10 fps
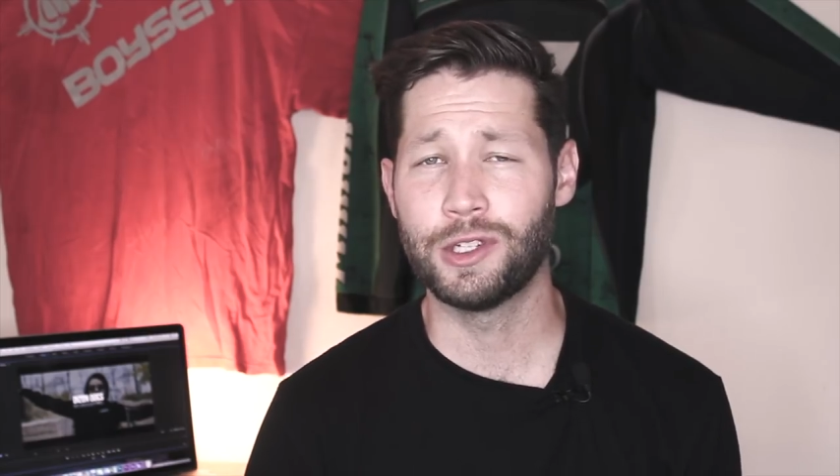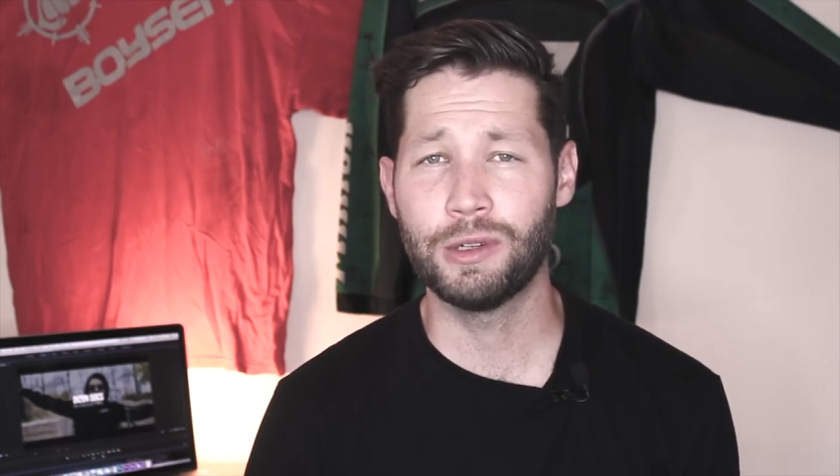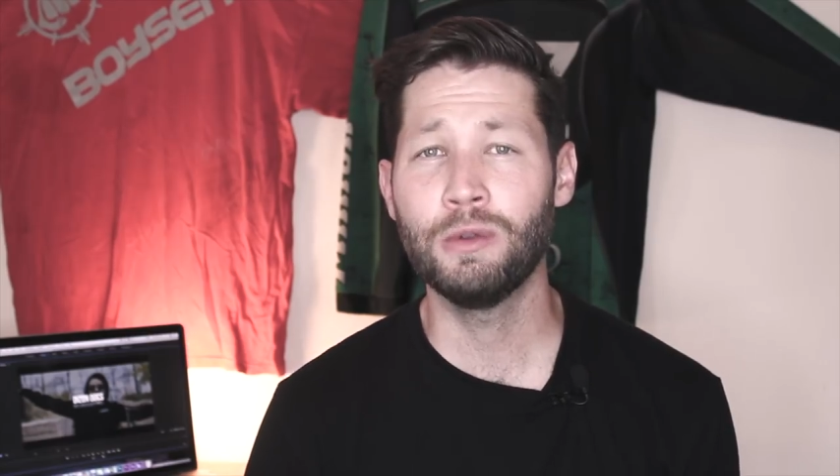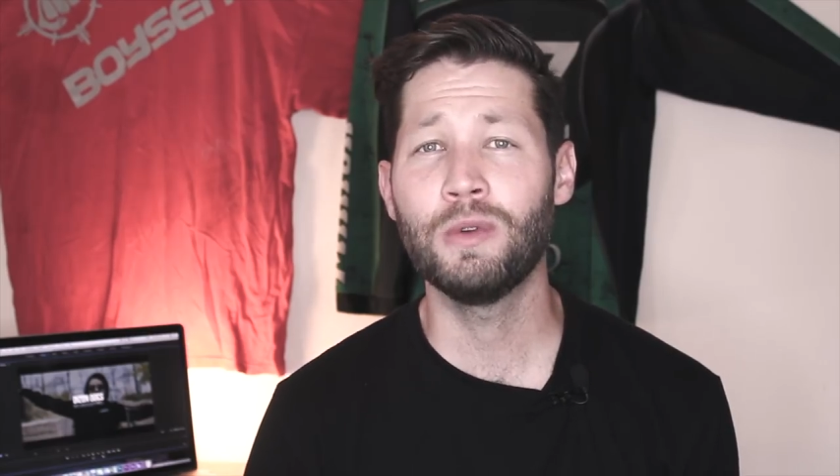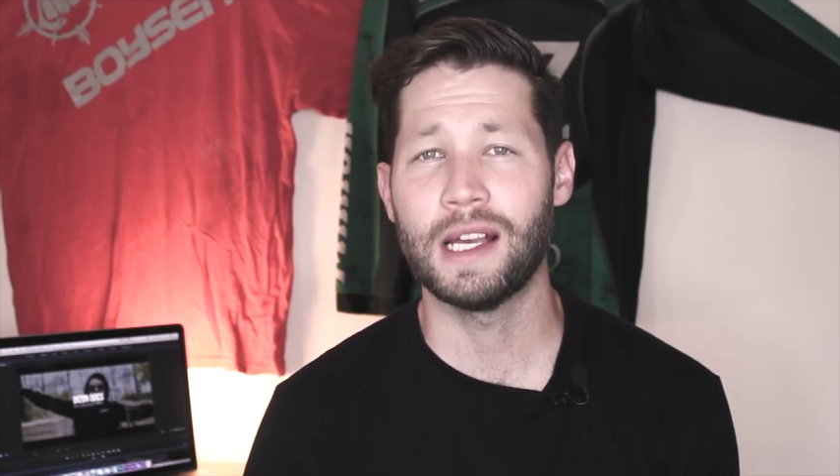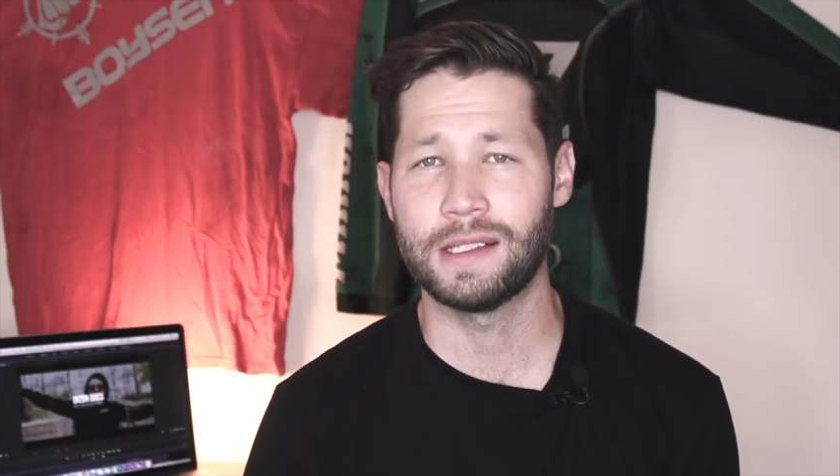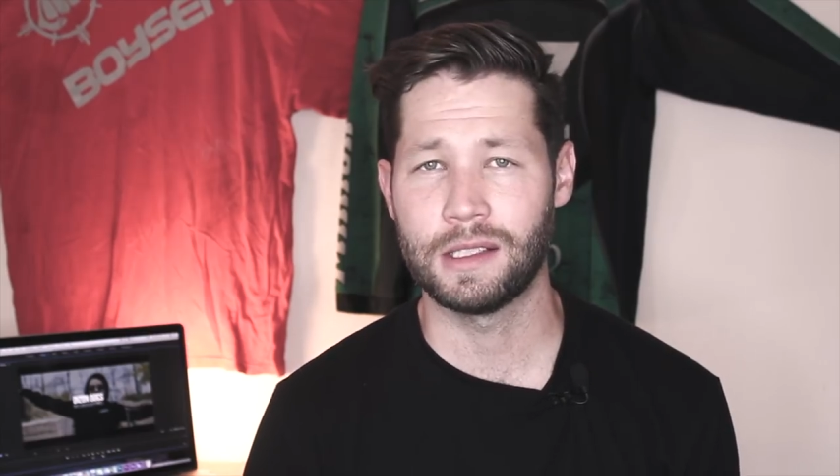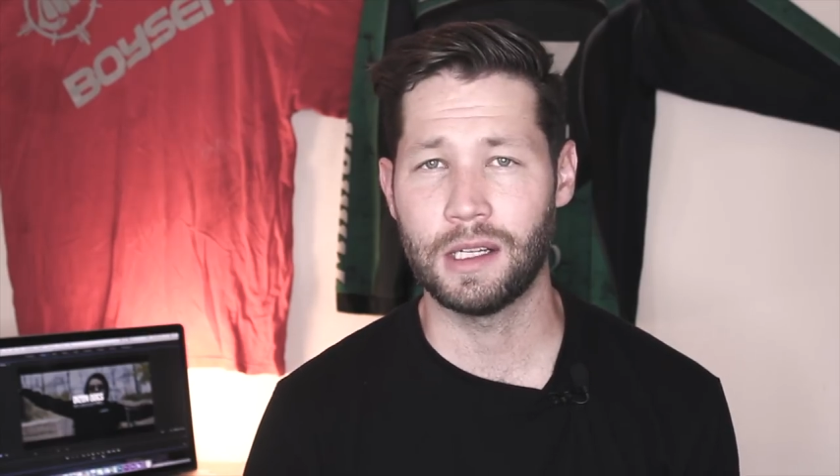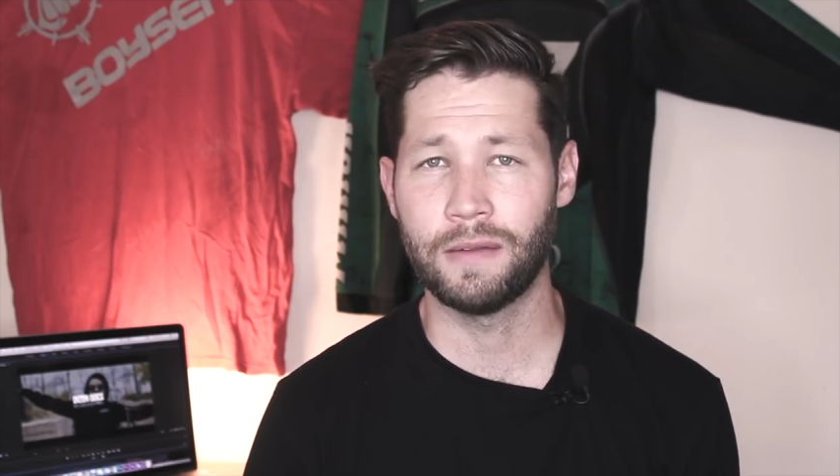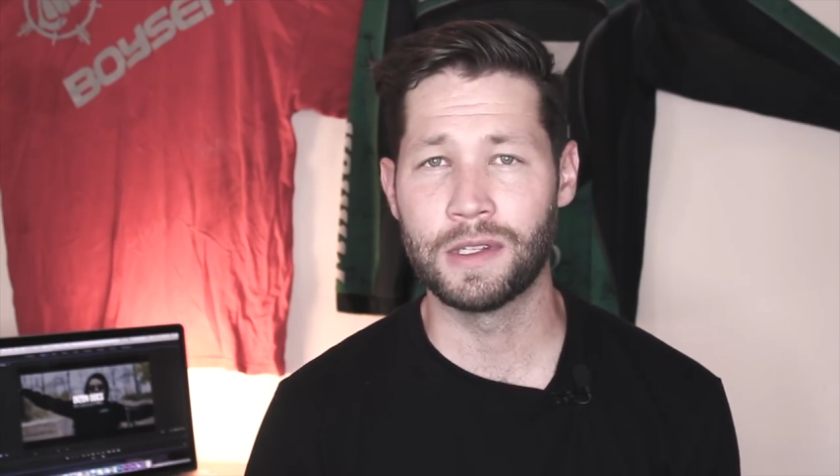true essence
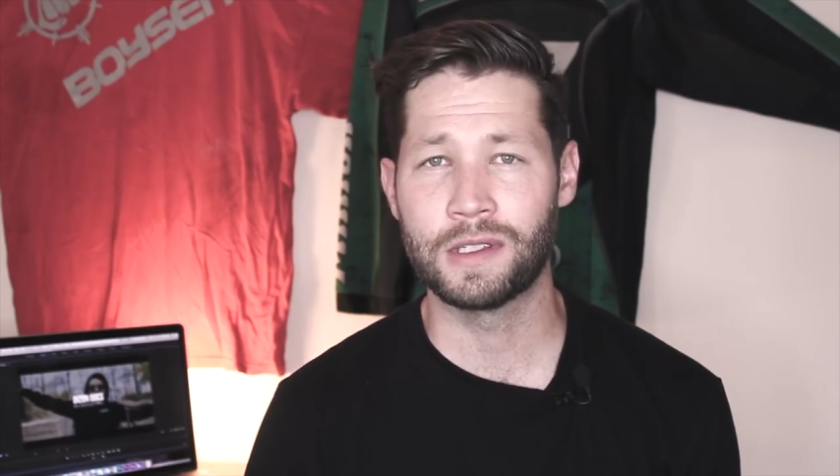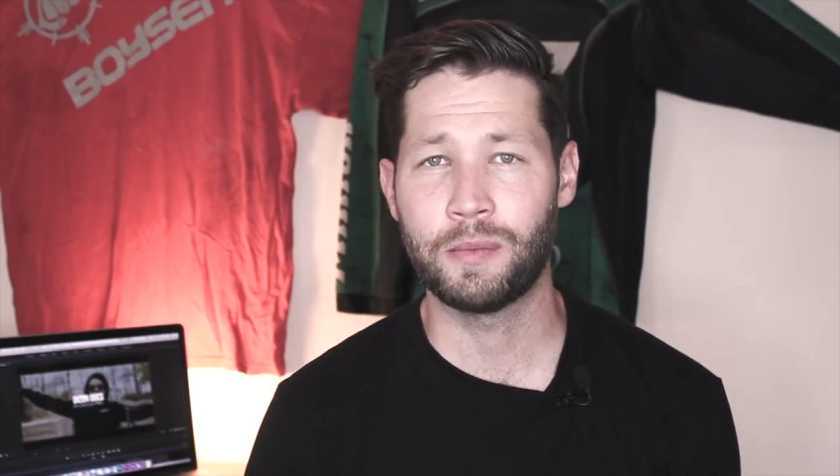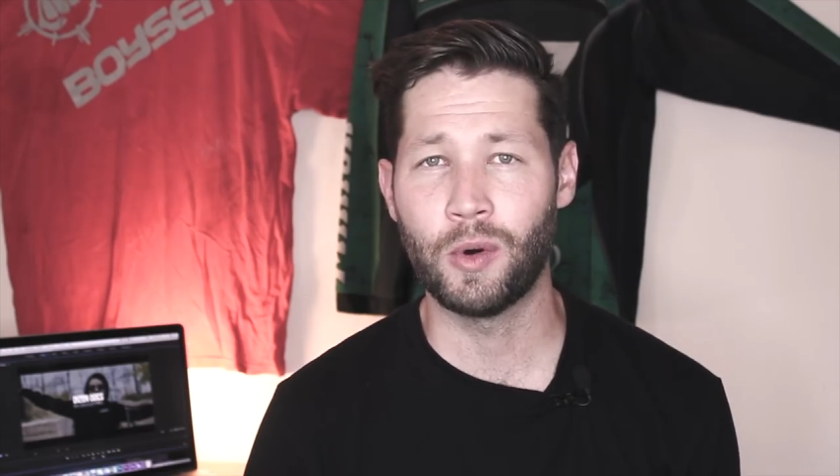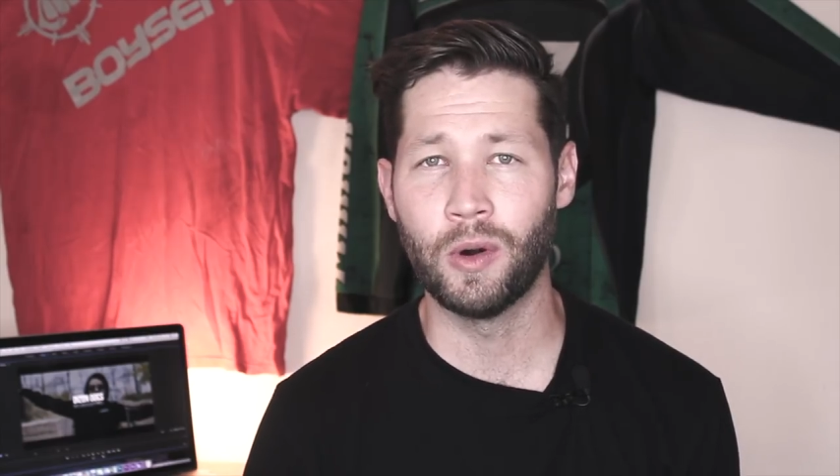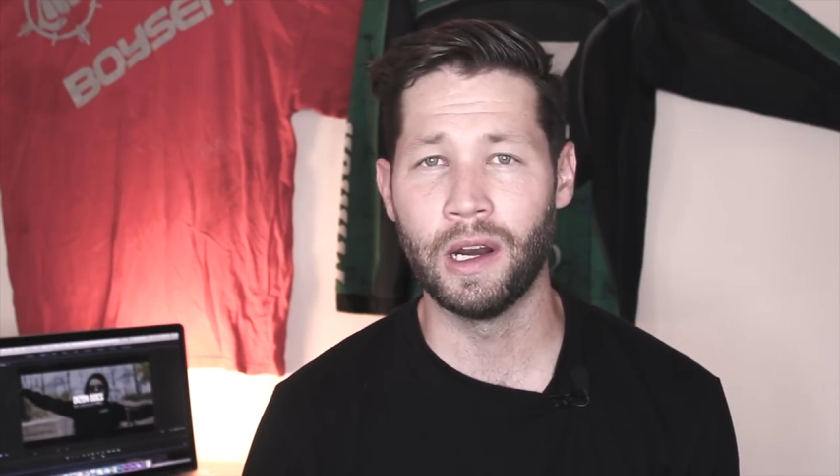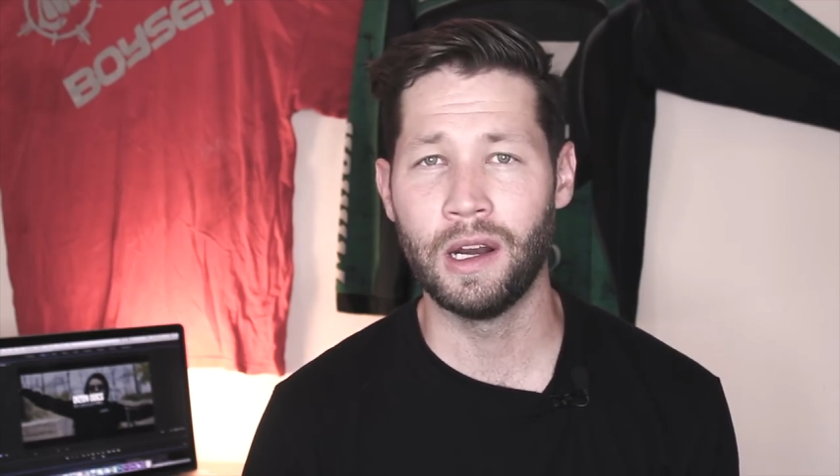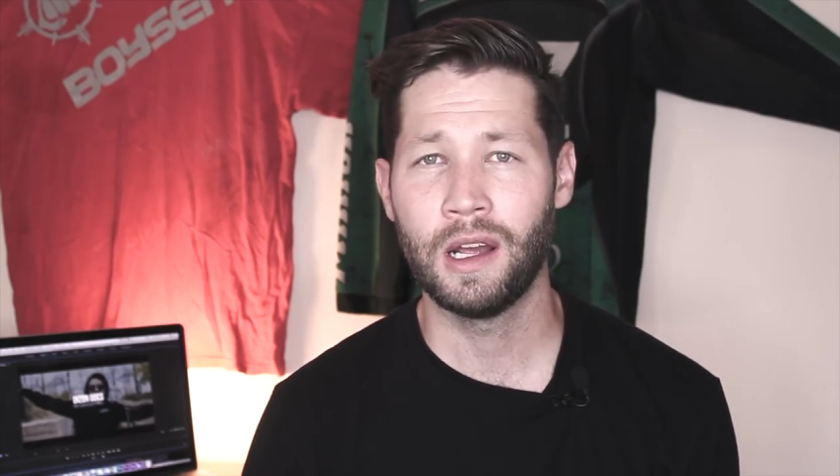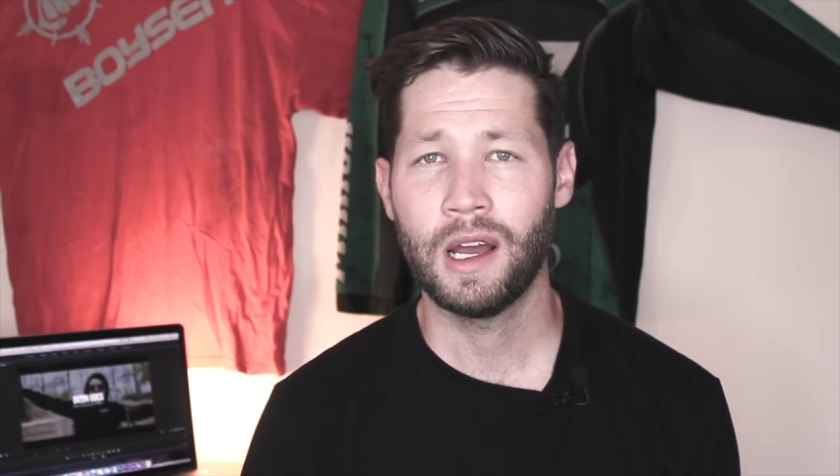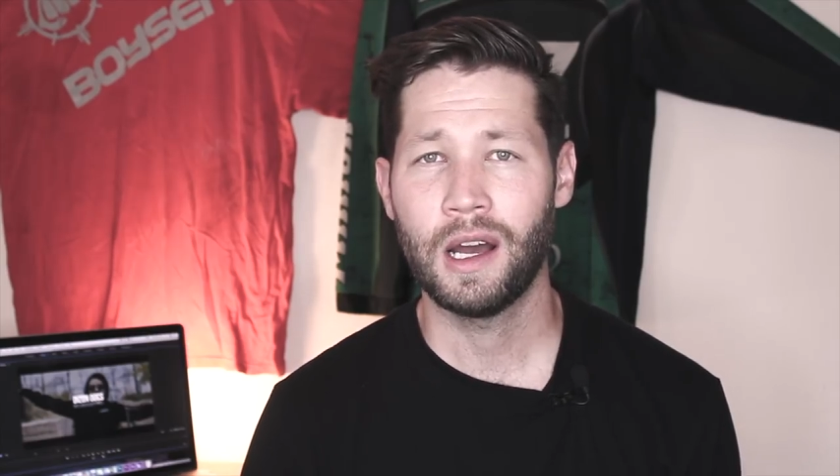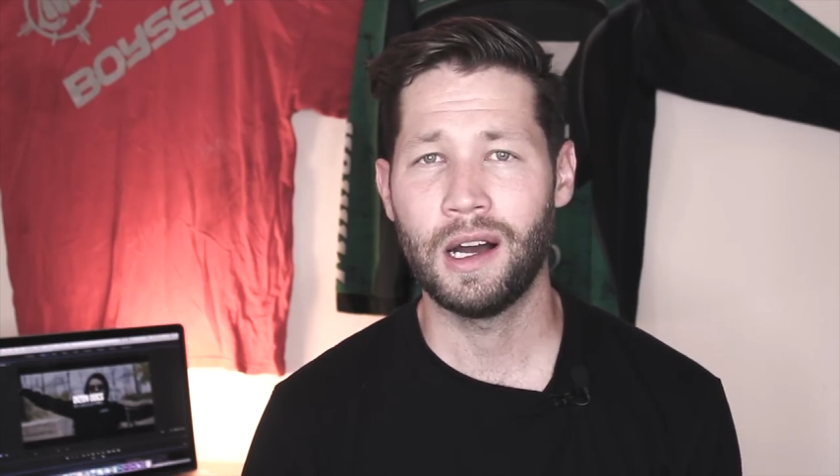of the sport
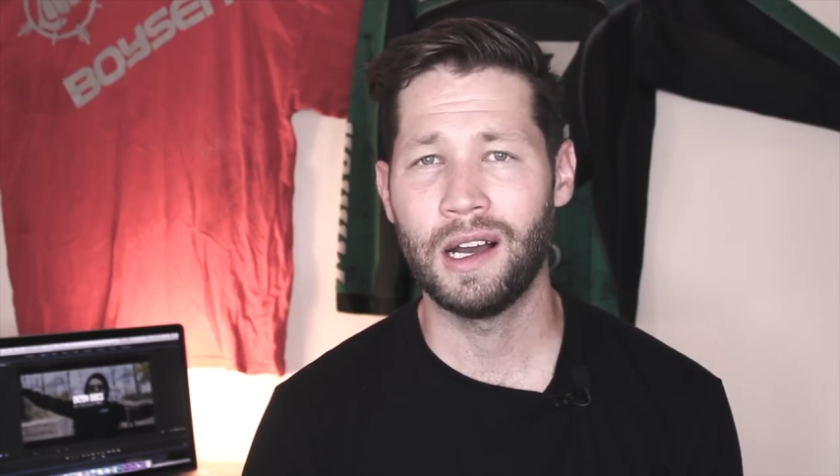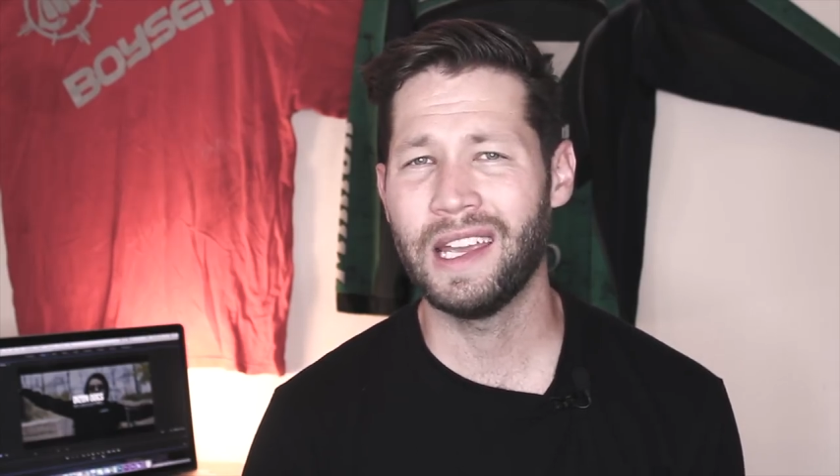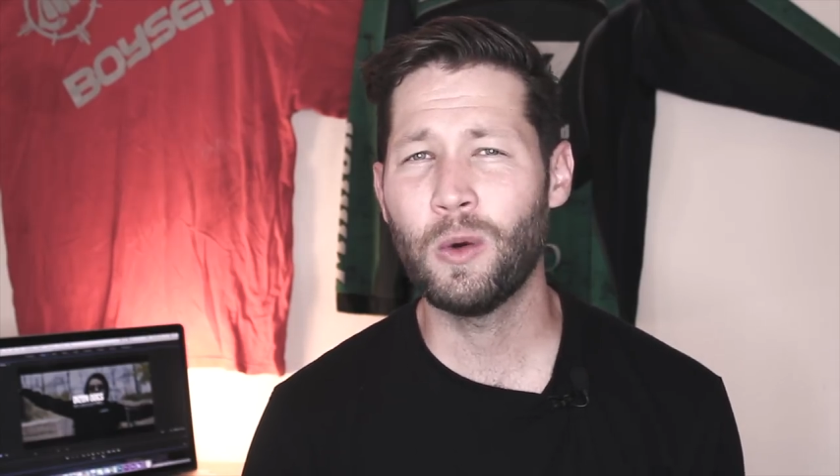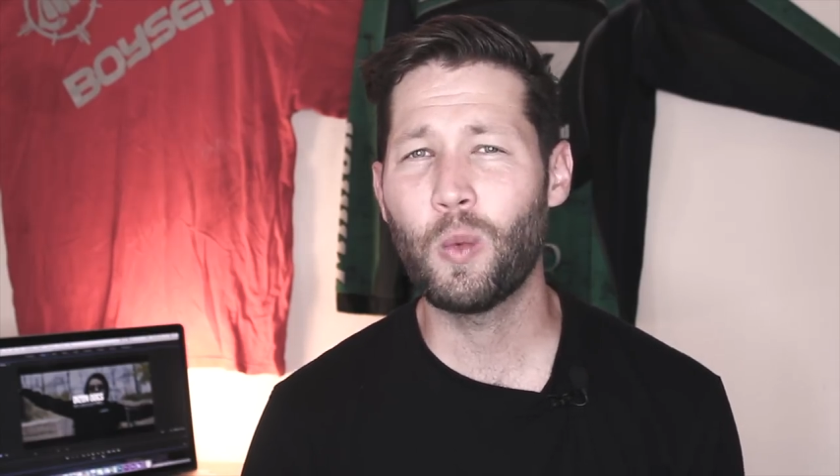uh, in a